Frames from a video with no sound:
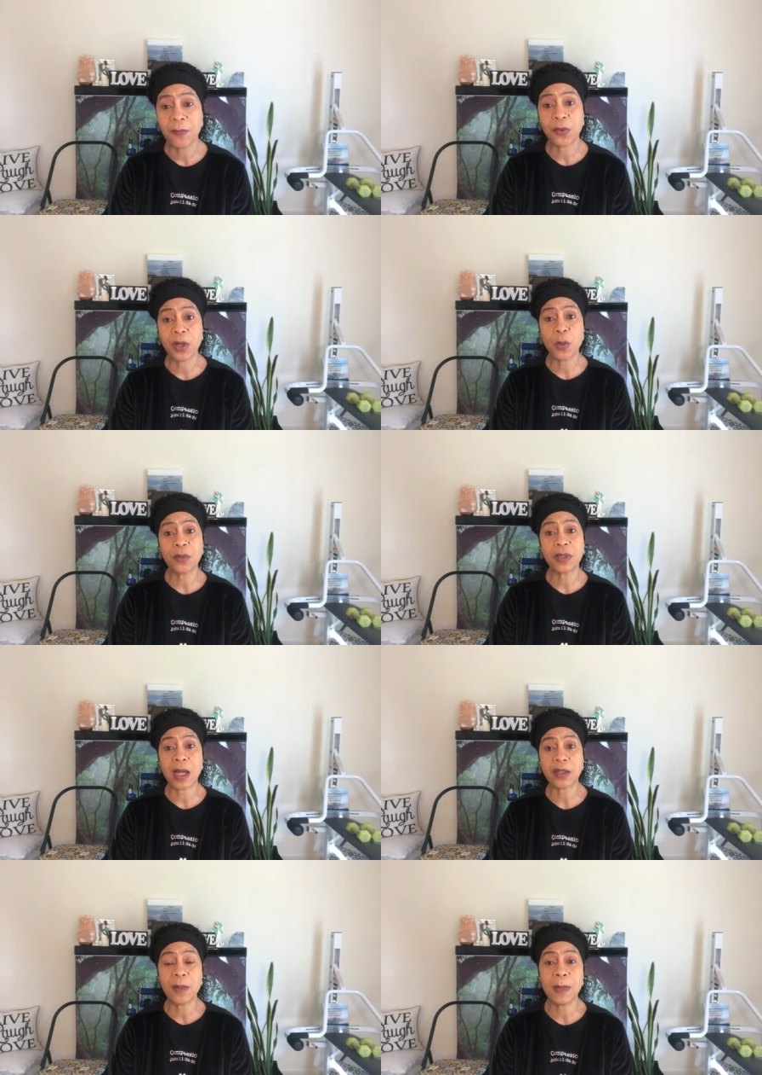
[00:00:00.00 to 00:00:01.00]
very well
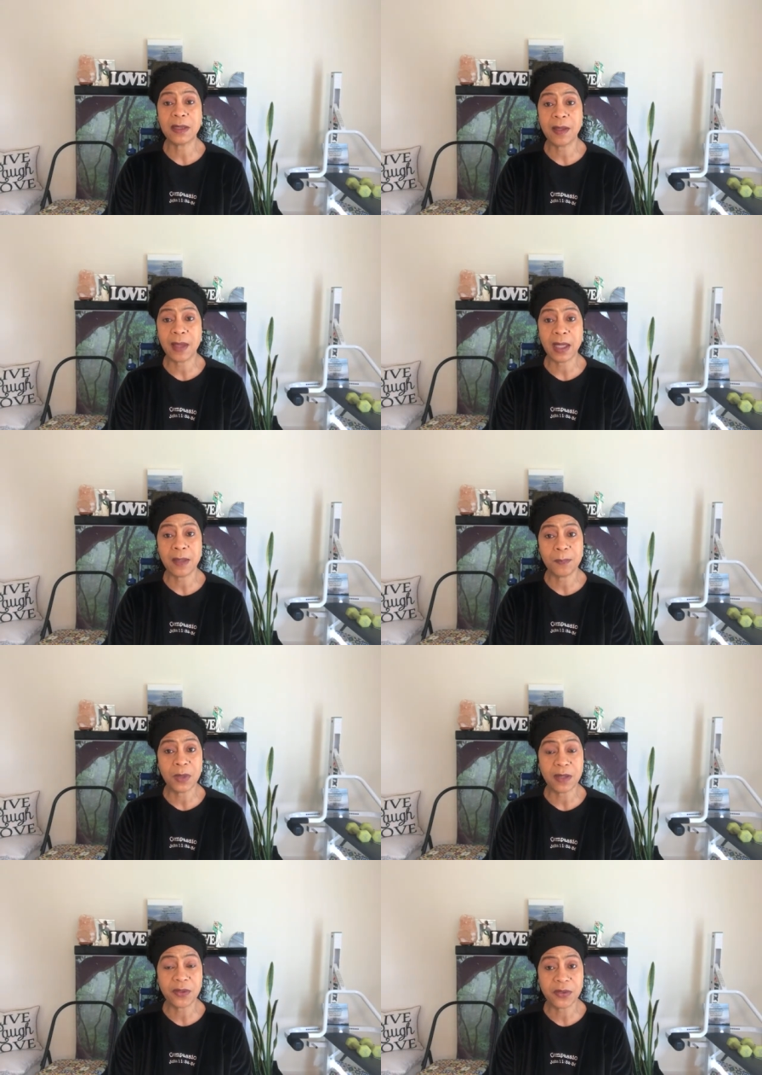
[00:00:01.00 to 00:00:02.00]
documented, that it
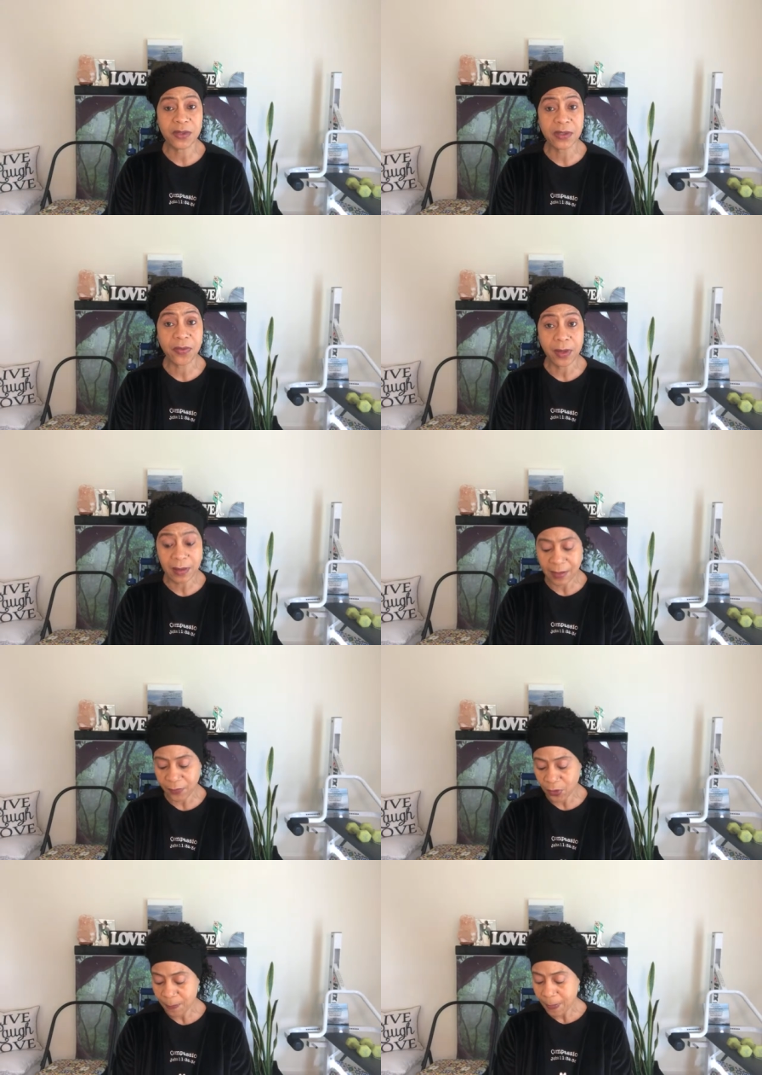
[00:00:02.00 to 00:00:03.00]
does assist the
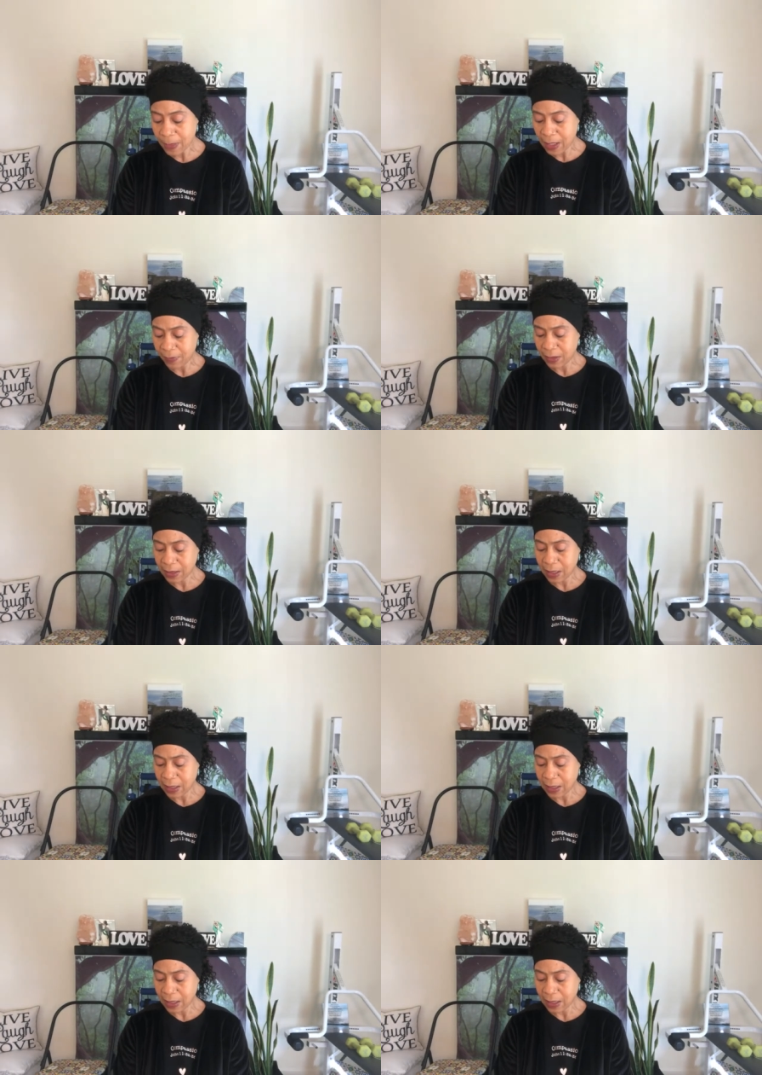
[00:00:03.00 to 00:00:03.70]
liver. And the